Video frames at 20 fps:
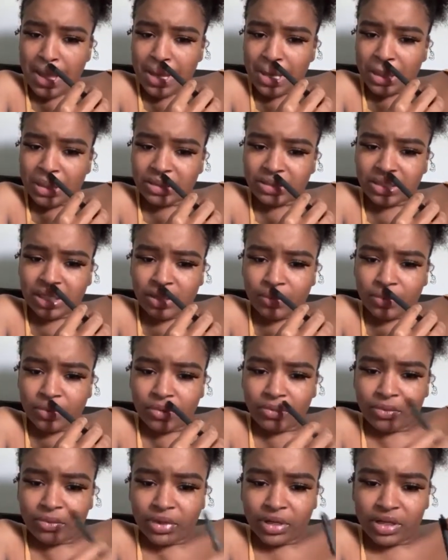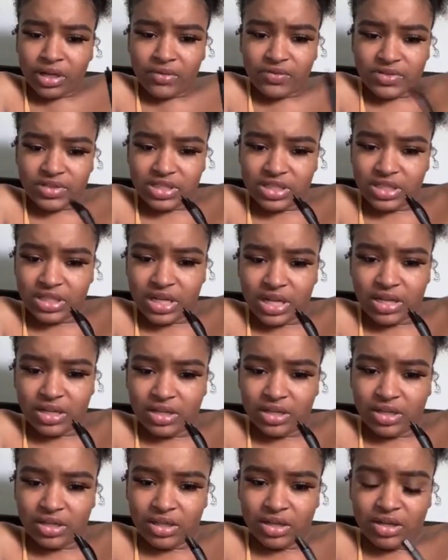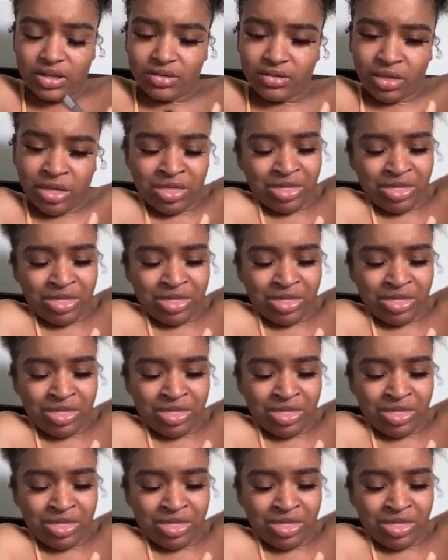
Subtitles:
His color purple, ain't never seen that nigga yet.